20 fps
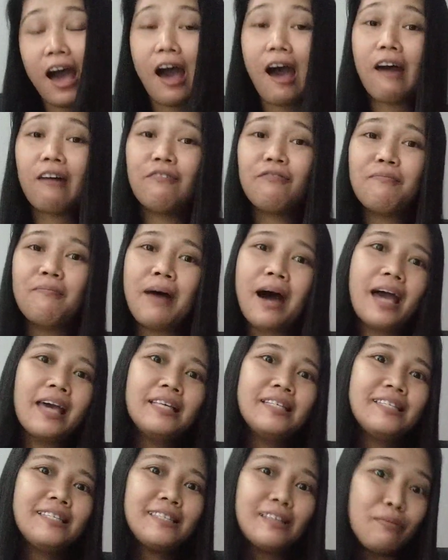of my
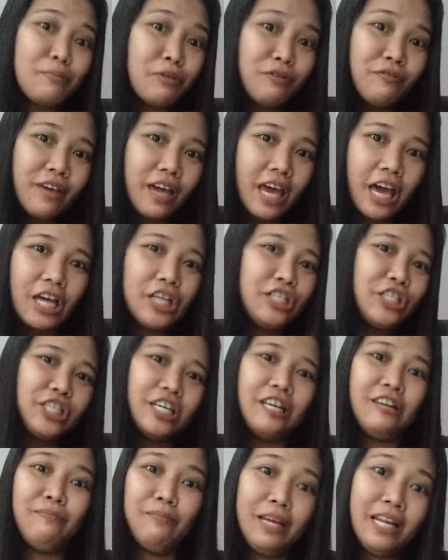summer
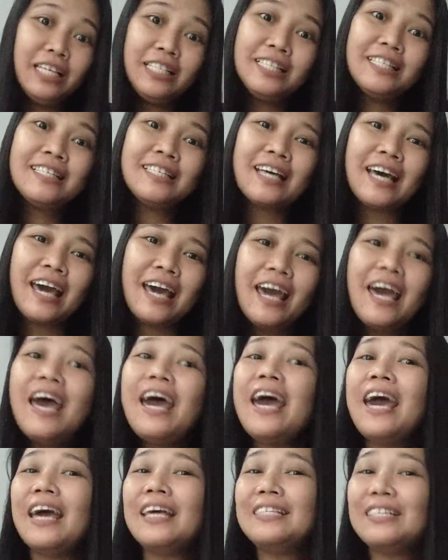vacation, meaning to say
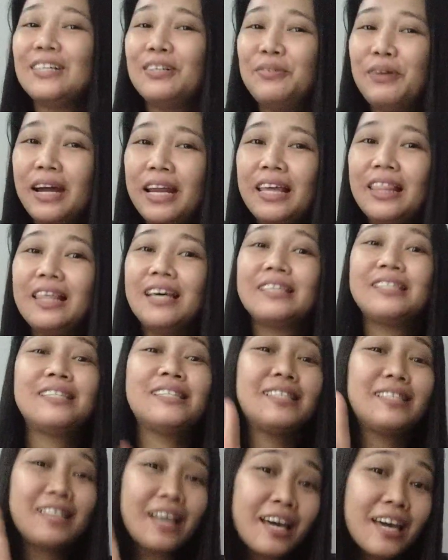it's already the
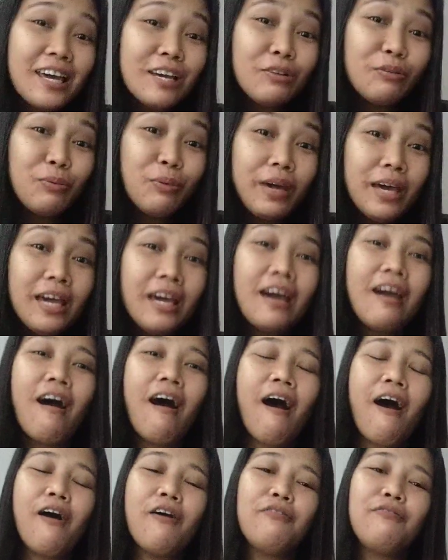second week
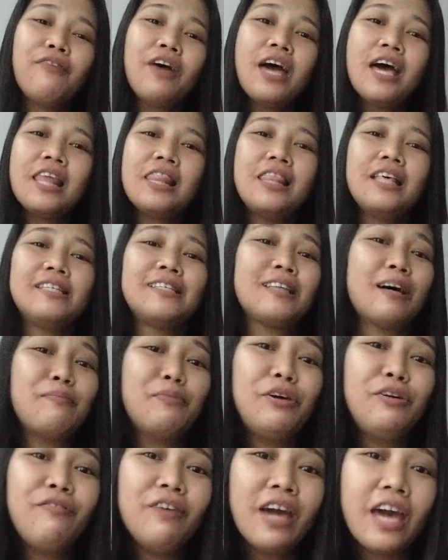of the
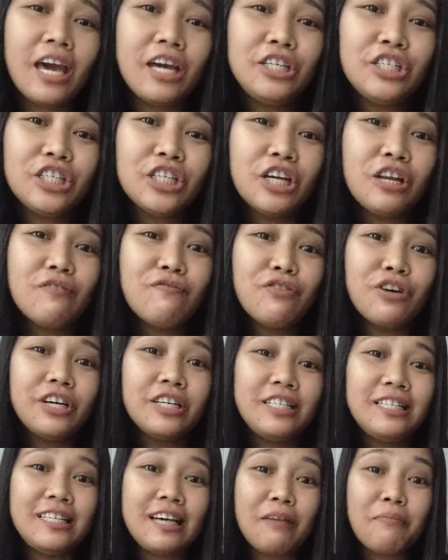summer vacation for
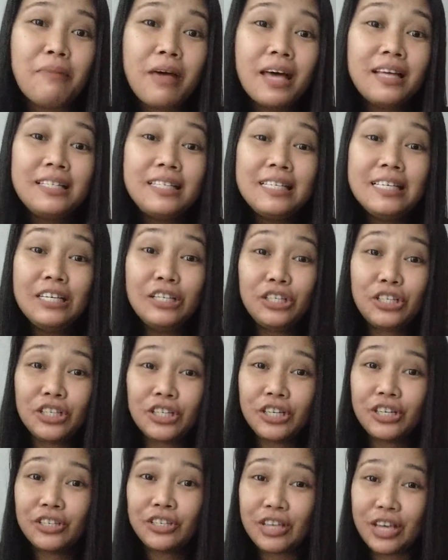deaf ed
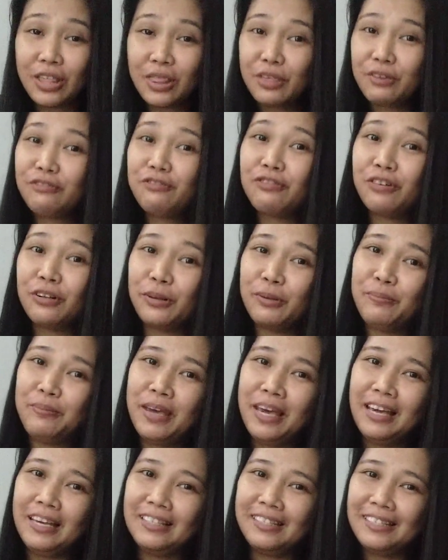teachers in the
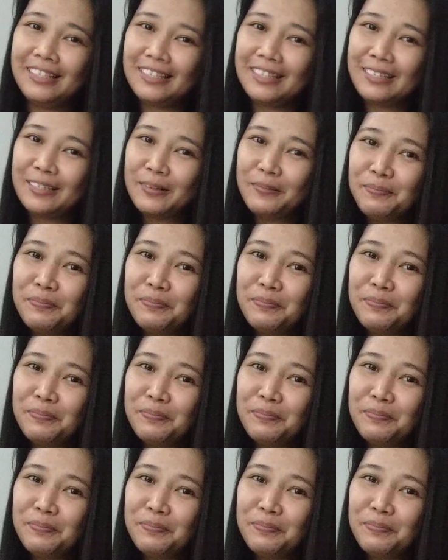Philippines.